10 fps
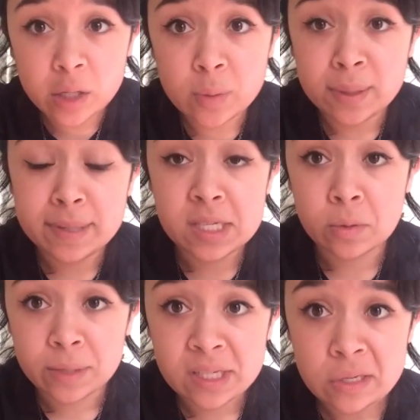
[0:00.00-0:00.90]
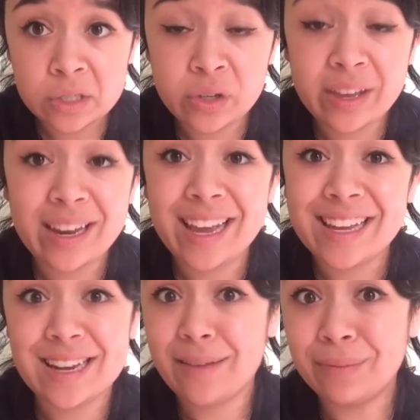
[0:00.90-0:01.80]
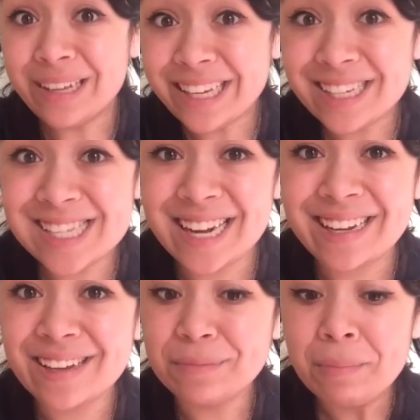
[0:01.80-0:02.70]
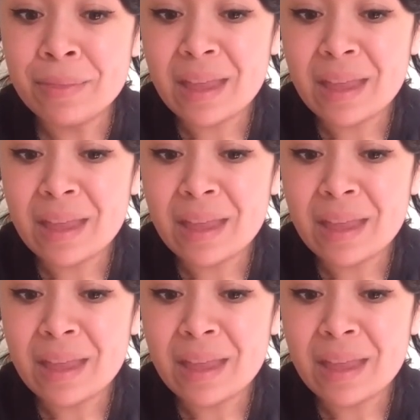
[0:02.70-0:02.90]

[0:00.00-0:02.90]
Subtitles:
I'll do my best to research it, and I'm really excited.